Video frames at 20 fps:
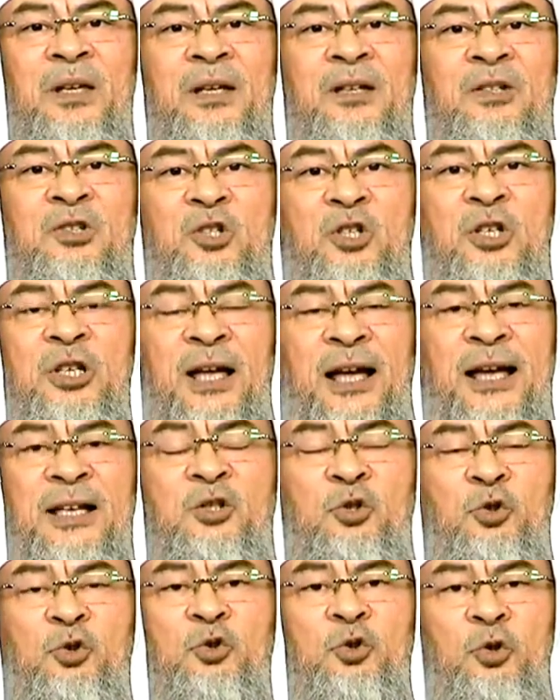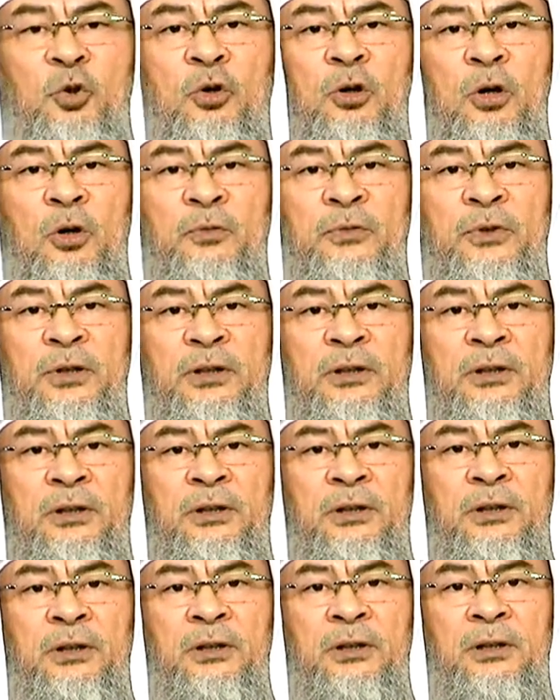she has control over,
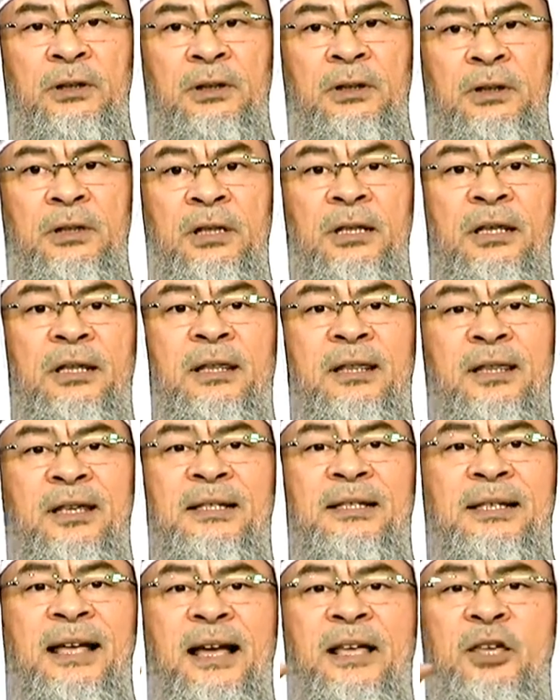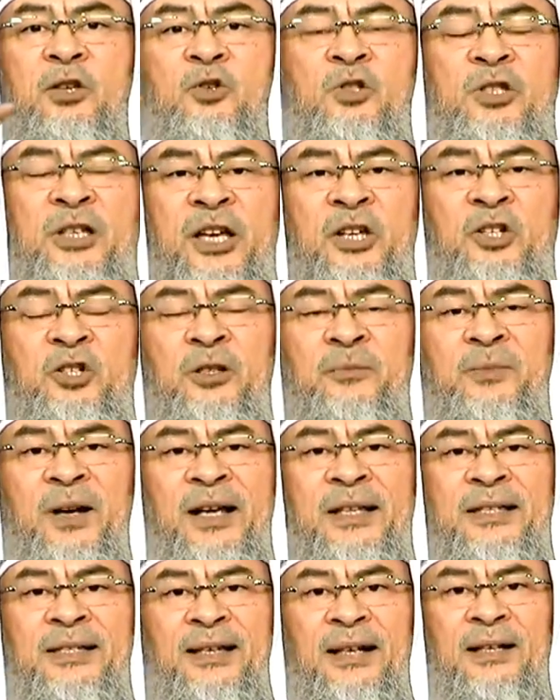this accusation by
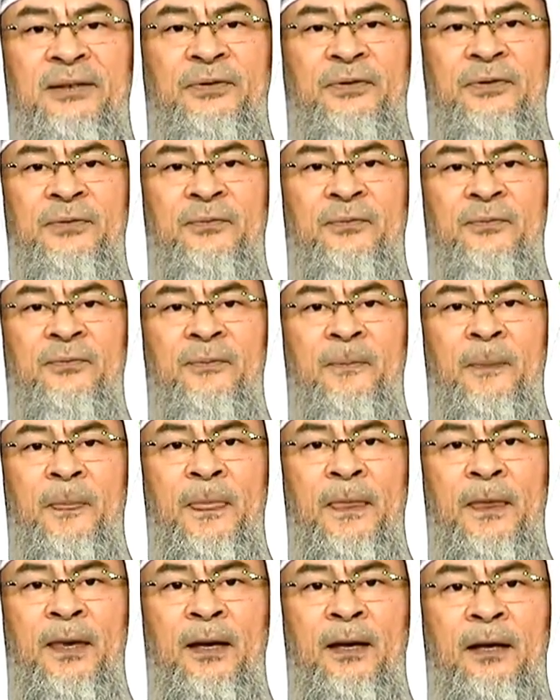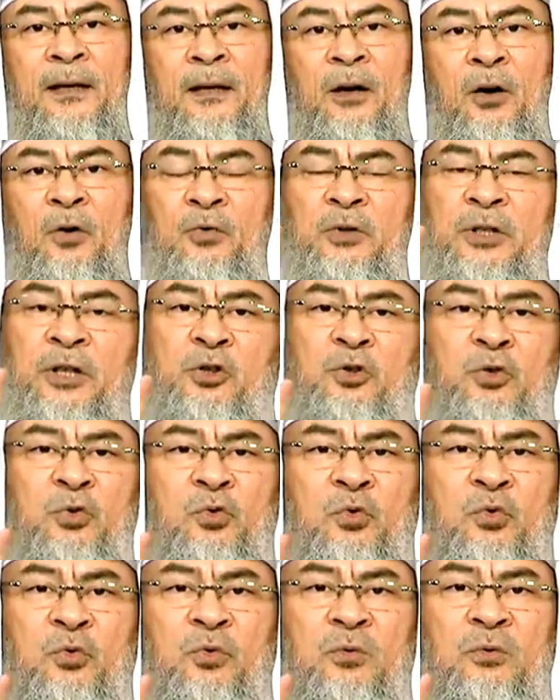itself, only
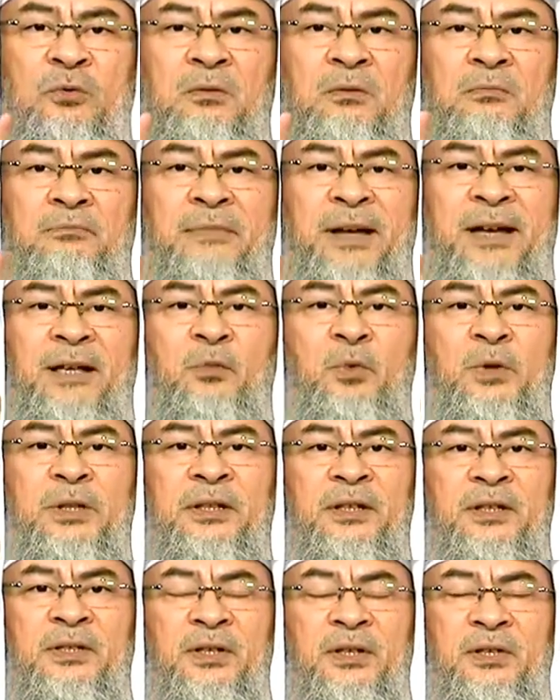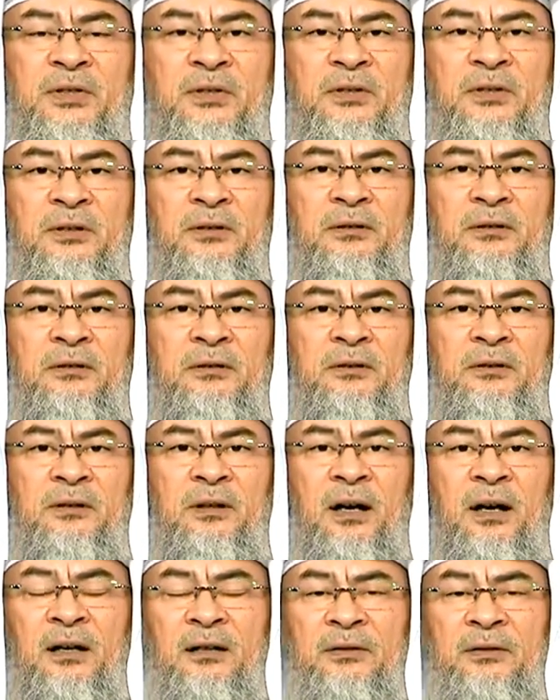two male witnesses
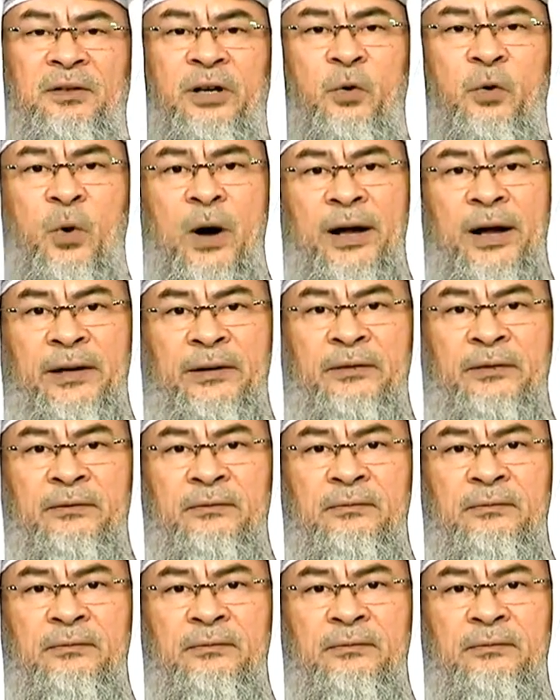are required.